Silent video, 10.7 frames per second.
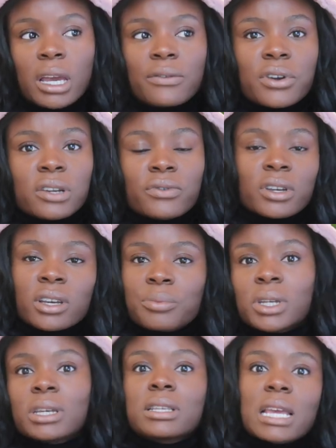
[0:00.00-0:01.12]
I've heard of a
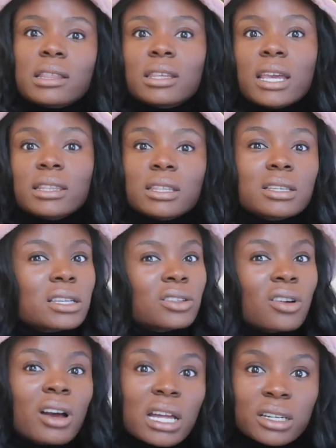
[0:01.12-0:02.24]
company exactly like this. Like,
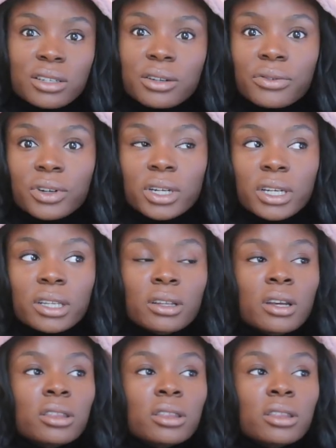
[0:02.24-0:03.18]
they're all kind of different.